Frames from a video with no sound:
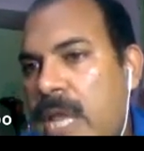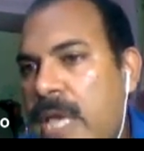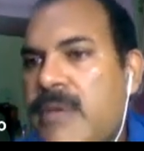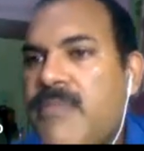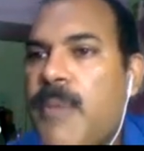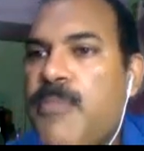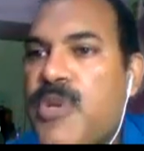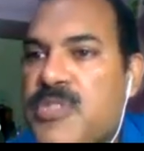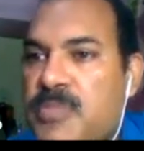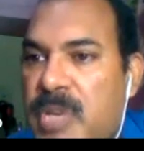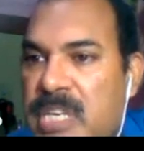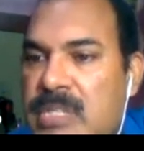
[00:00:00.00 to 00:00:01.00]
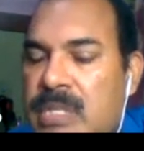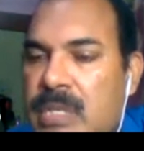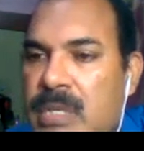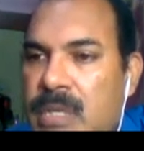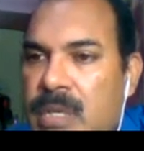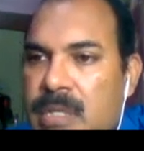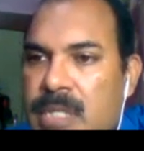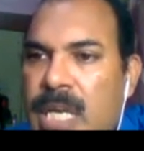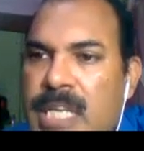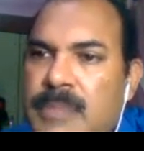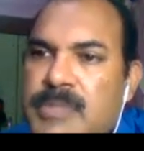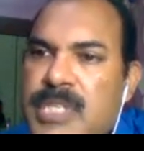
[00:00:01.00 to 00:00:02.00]
like a flapper's plane.
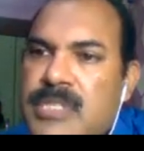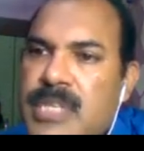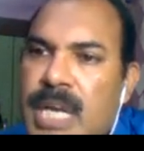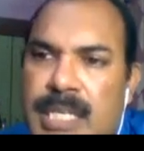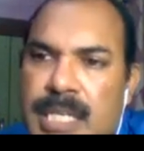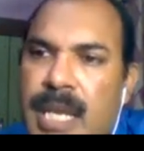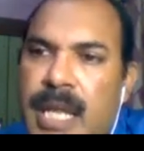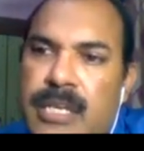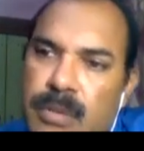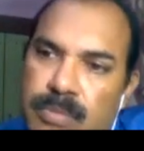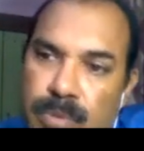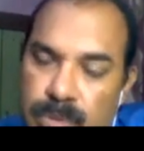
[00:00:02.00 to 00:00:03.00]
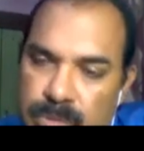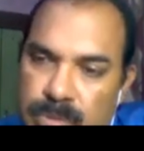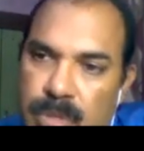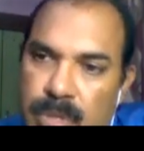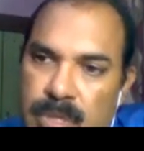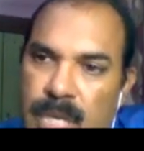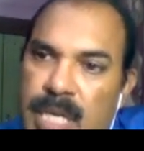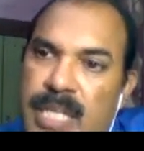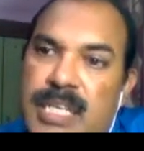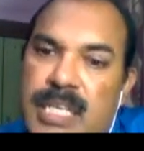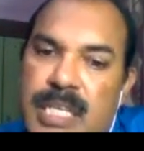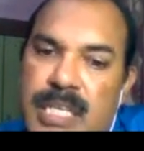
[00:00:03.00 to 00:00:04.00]
That gives a static line of force
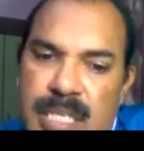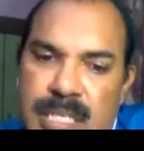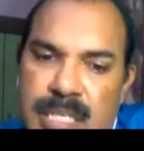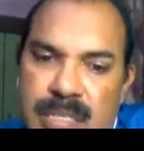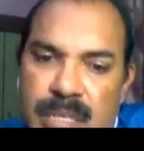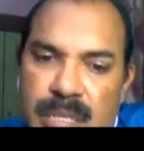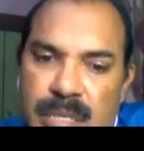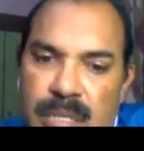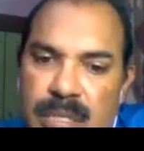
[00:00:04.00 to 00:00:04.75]
that increases